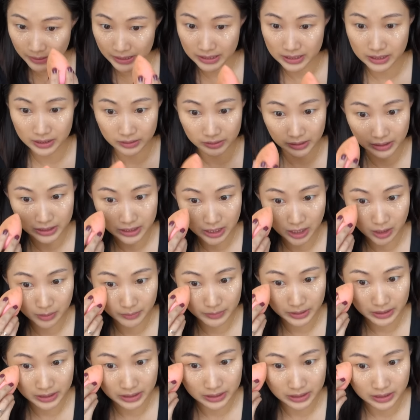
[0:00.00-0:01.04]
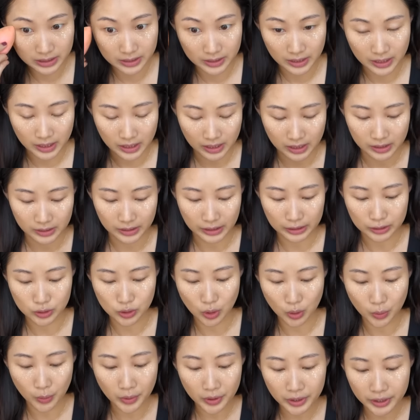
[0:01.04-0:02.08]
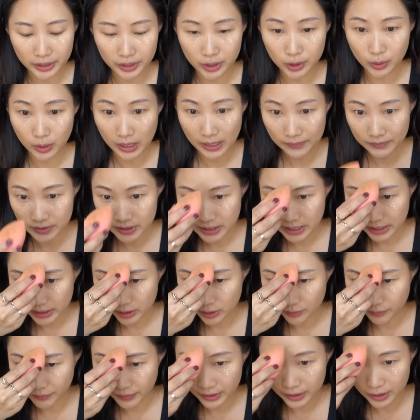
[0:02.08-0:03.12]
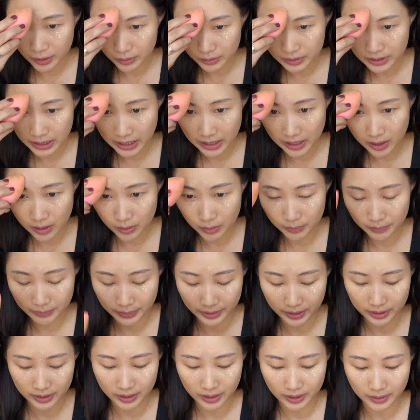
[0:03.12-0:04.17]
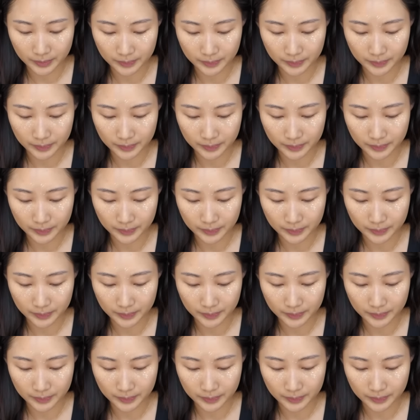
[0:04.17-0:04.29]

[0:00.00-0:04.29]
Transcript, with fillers: basically tell me is like, don't worry, you don't have to take your video down, but